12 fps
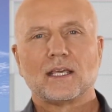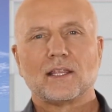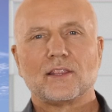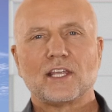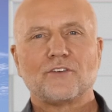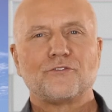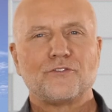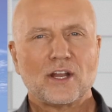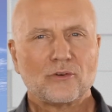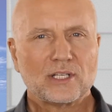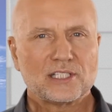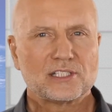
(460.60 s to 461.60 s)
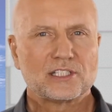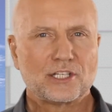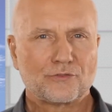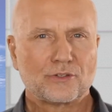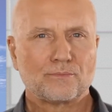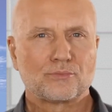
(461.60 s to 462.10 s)
There are various
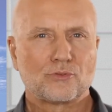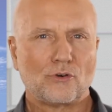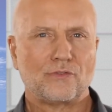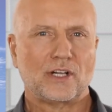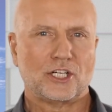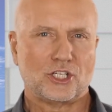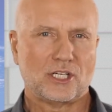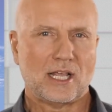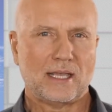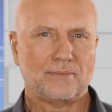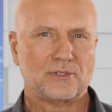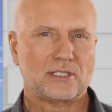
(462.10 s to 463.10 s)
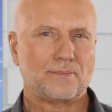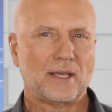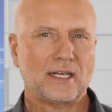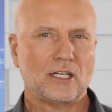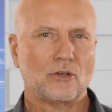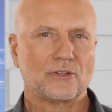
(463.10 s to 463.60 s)
different profile shapes
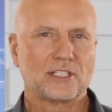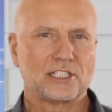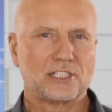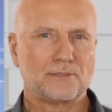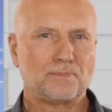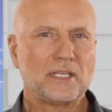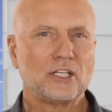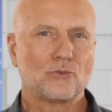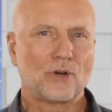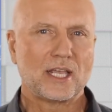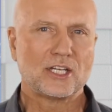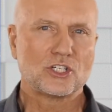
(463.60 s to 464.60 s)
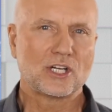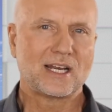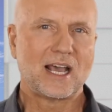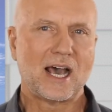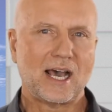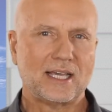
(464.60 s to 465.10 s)
depending on the speed range and
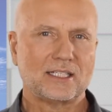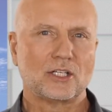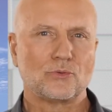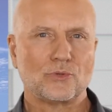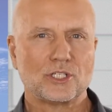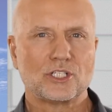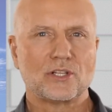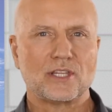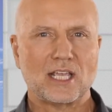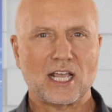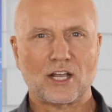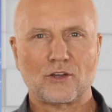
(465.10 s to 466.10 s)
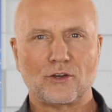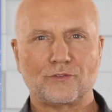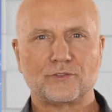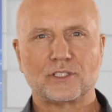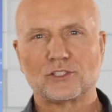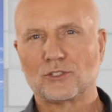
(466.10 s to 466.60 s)
height at which the
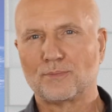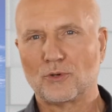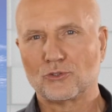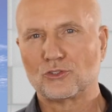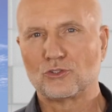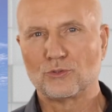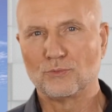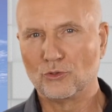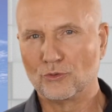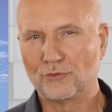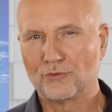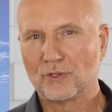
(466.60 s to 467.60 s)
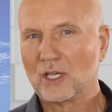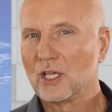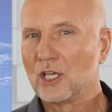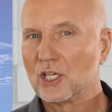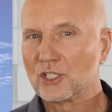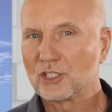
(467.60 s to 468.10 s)
aircraft is supposed to move.
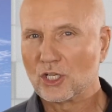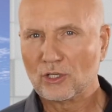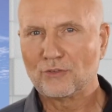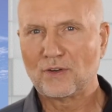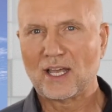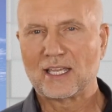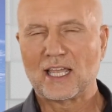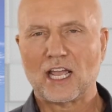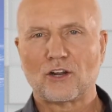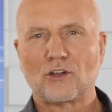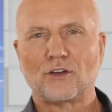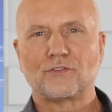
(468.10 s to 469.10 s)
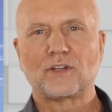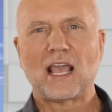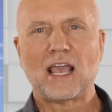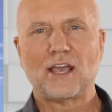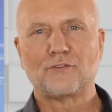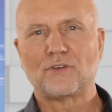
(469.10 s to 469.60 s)
Slowly flying aircraft
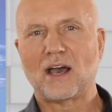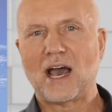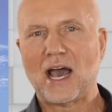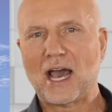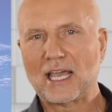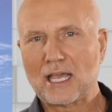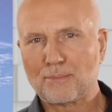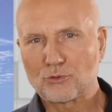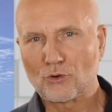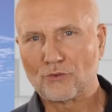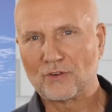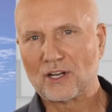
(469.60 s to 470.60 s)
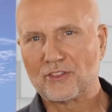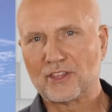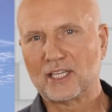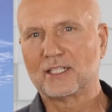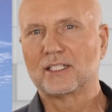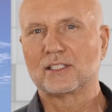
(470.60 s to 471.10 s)
have a higher profile
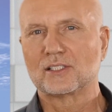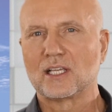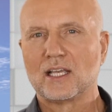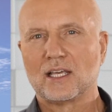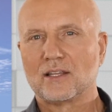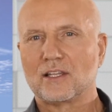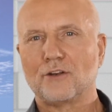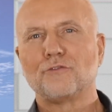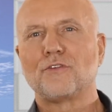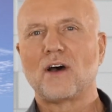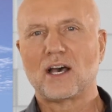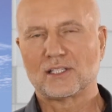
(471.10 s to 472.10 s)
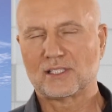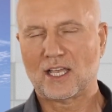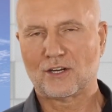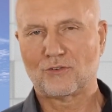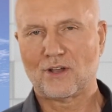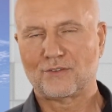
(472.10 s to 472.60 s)
thickness than fast
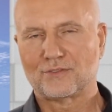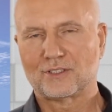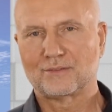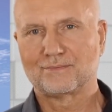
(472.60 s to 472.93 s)
aircraft.